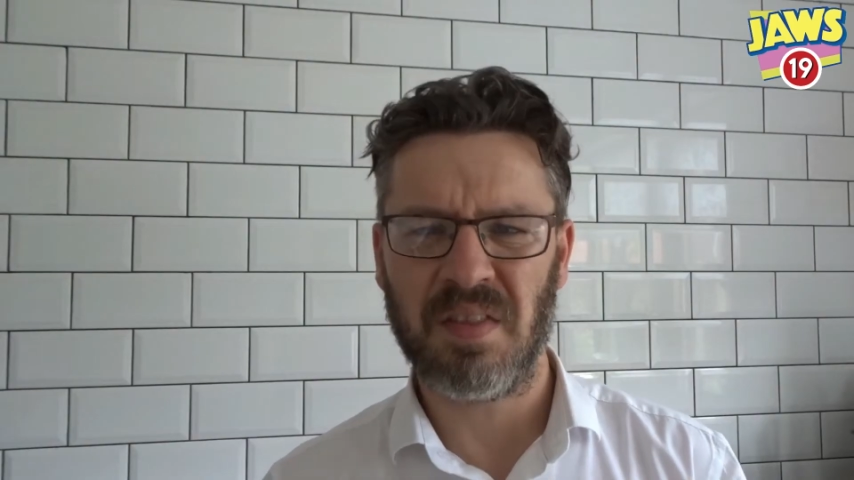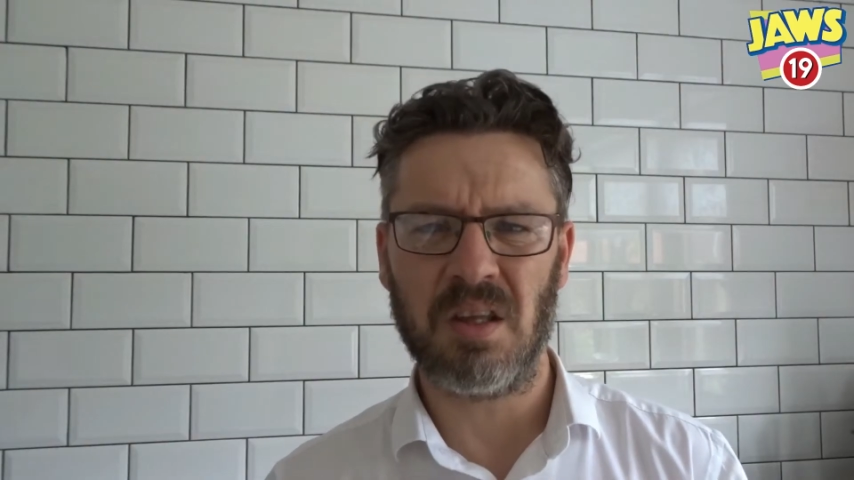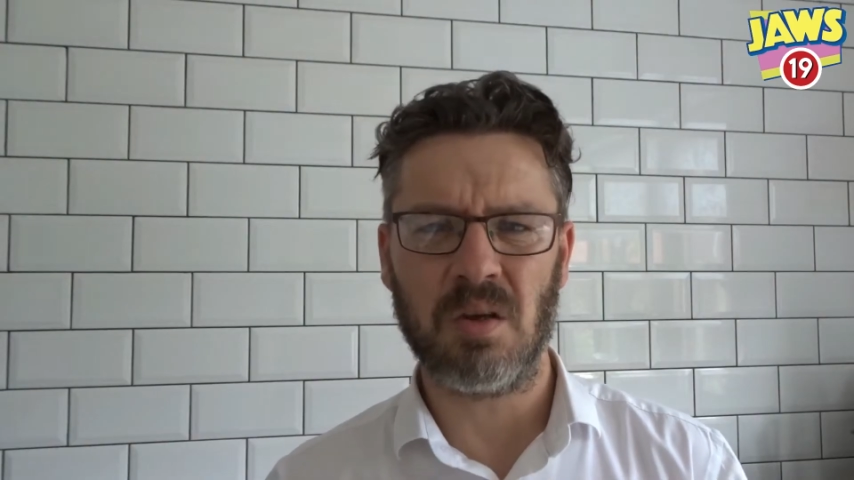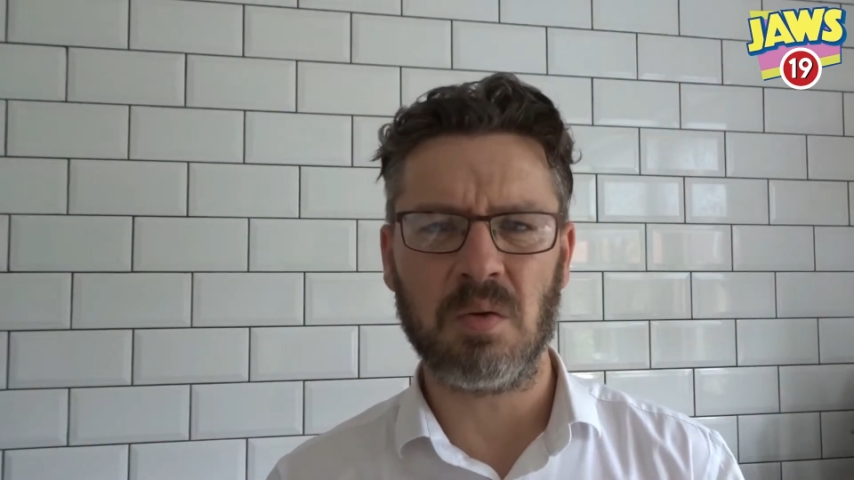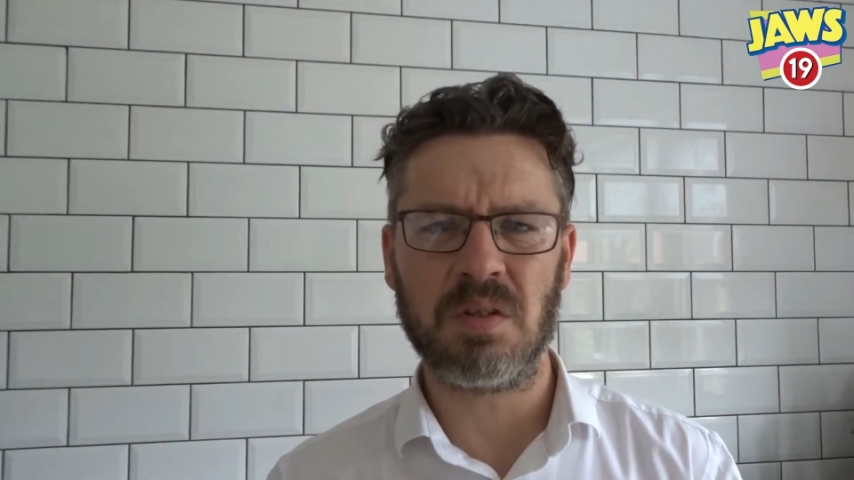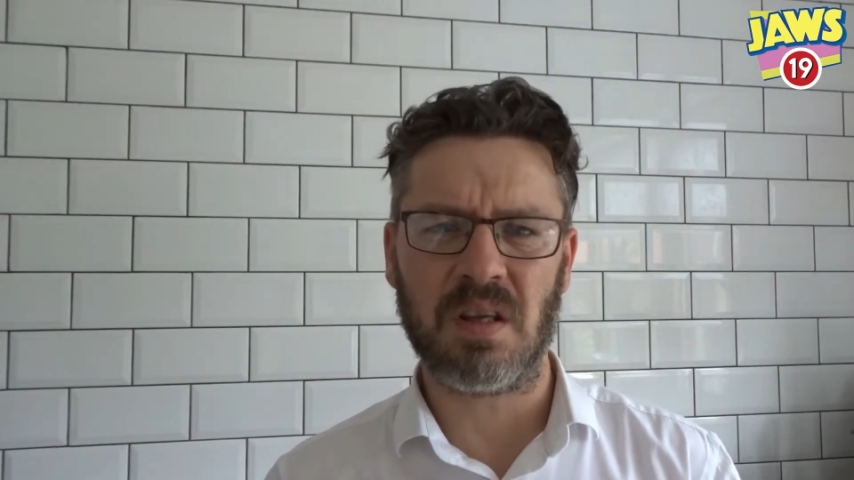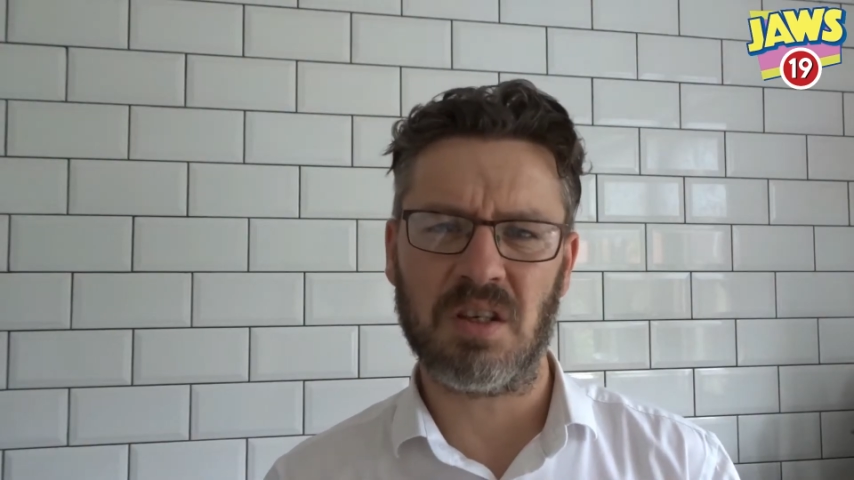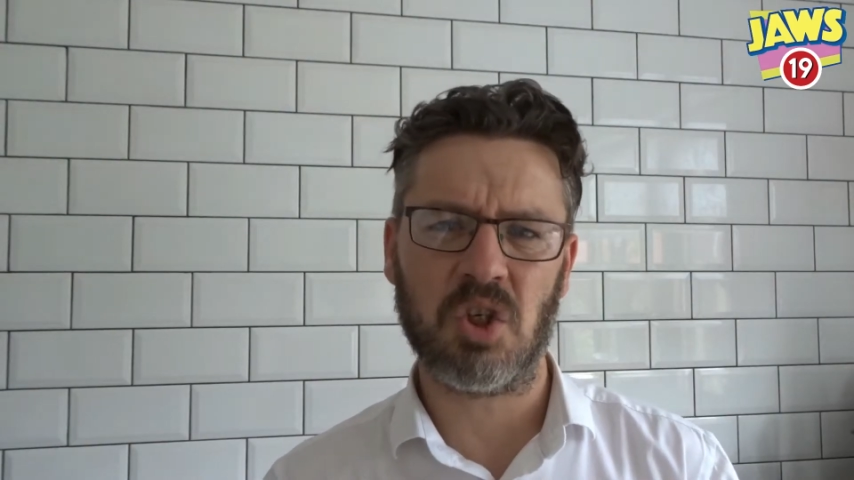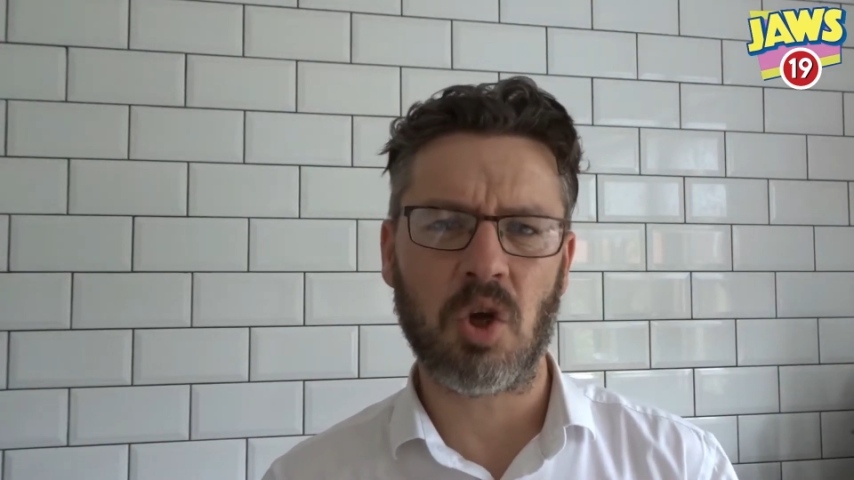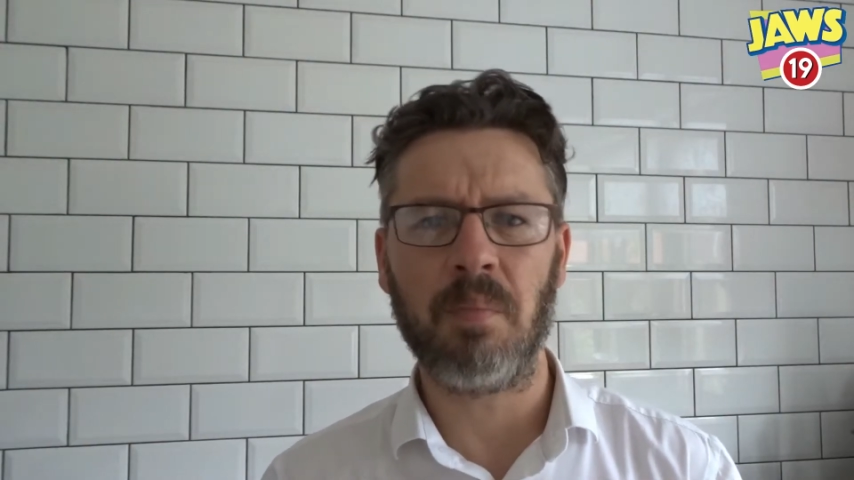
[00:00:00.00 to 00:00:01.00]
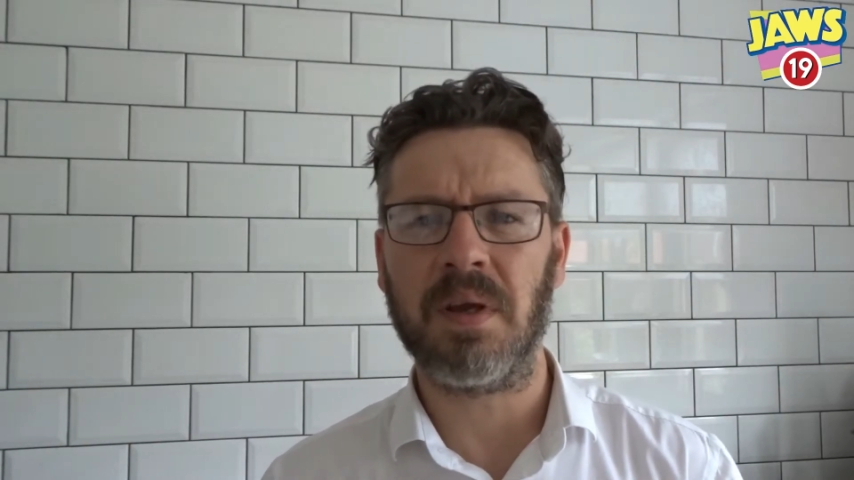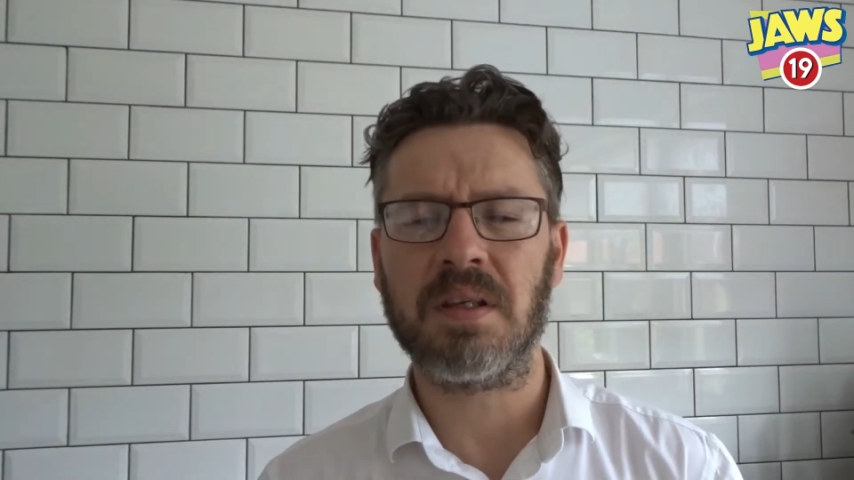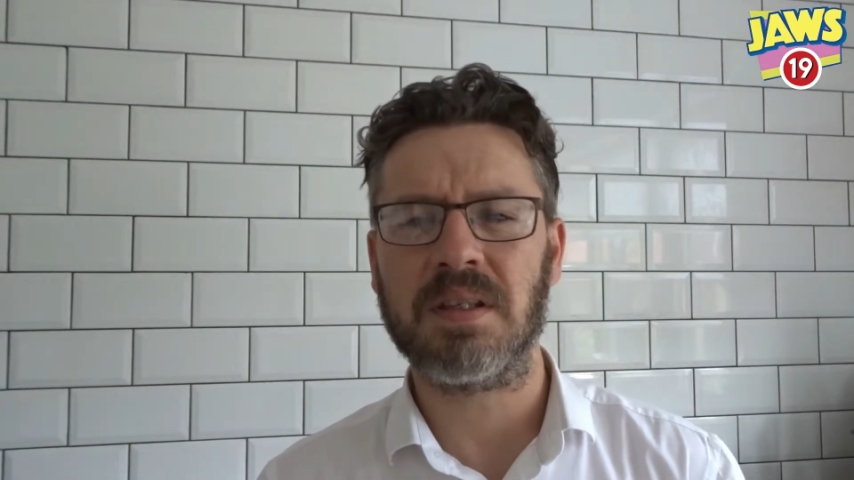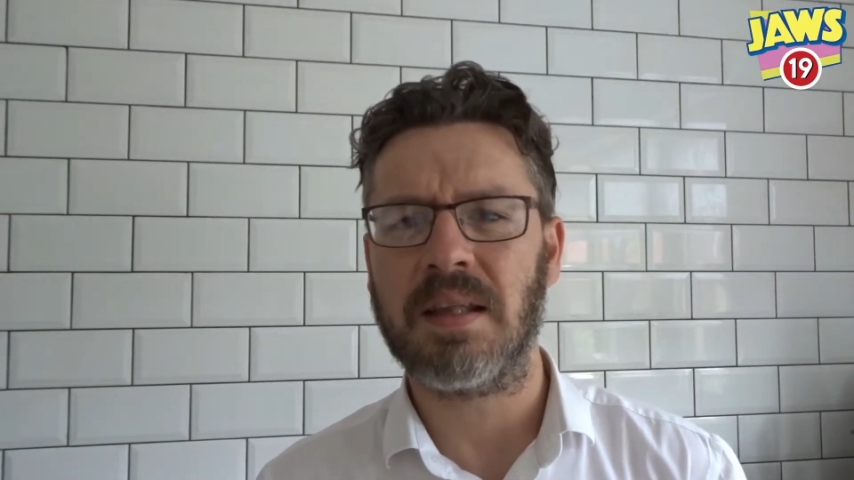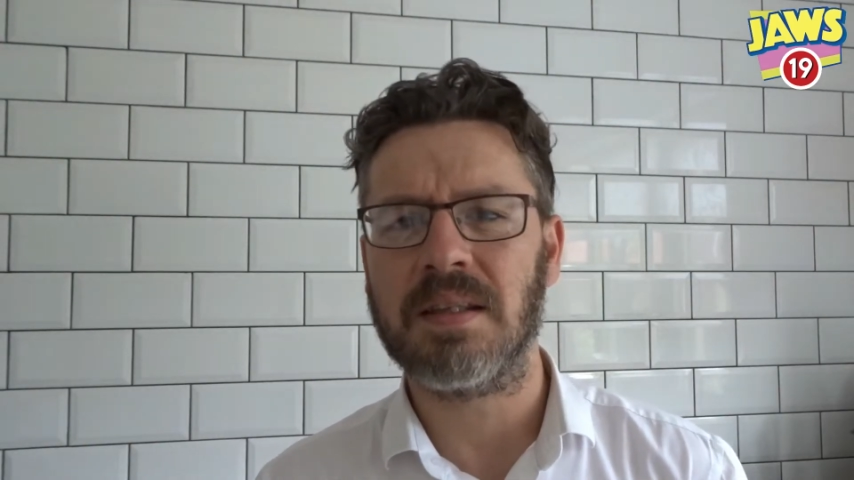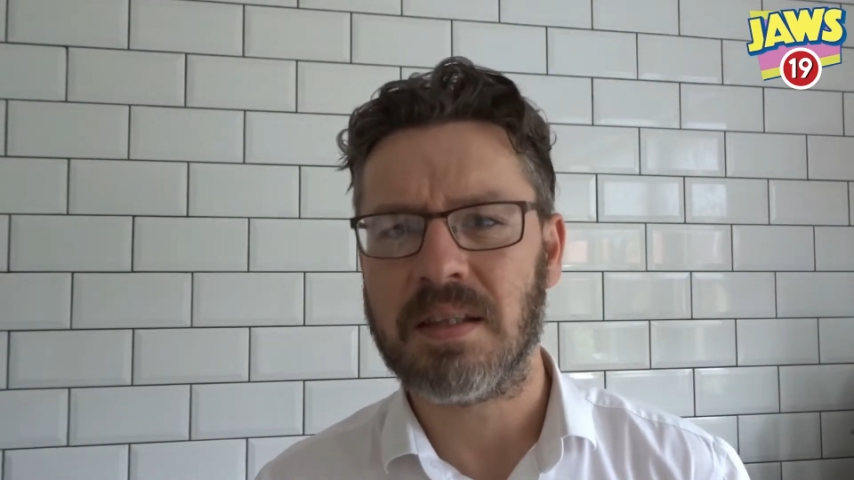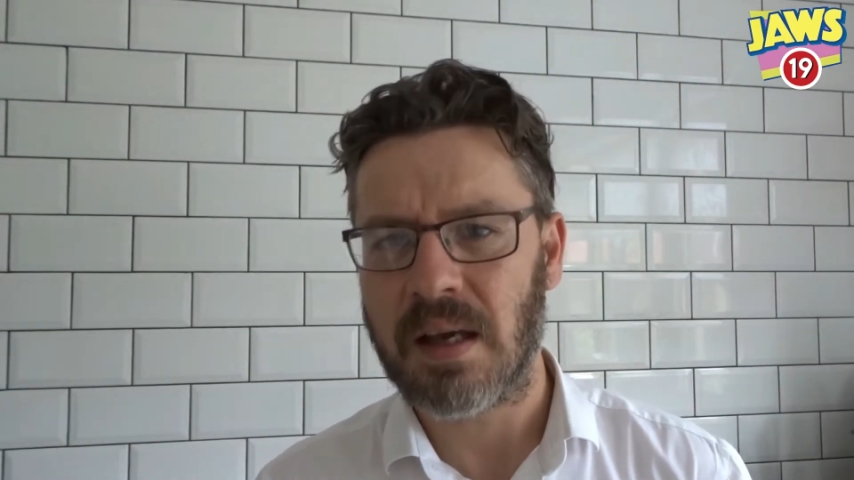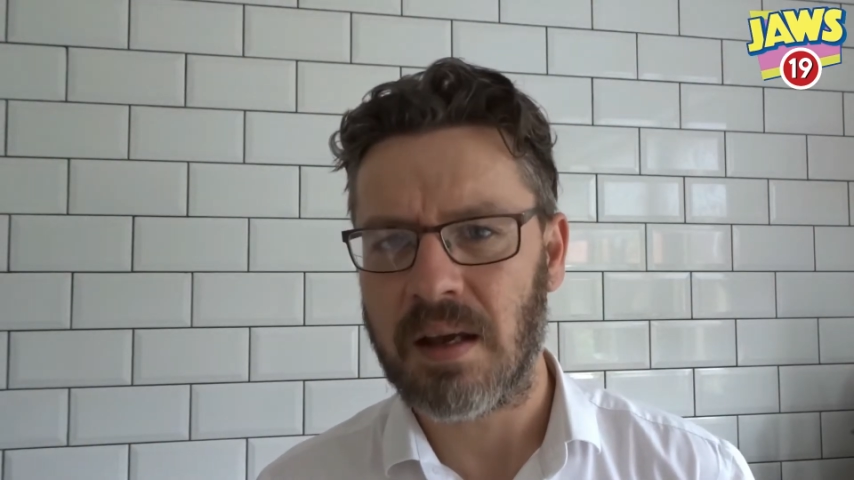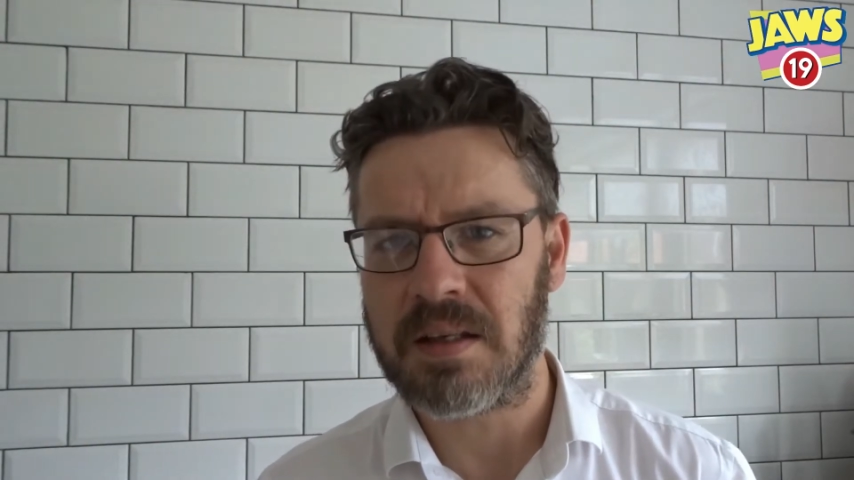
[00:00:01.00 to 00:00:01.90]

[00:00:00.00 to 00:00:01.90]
They used a shopping centre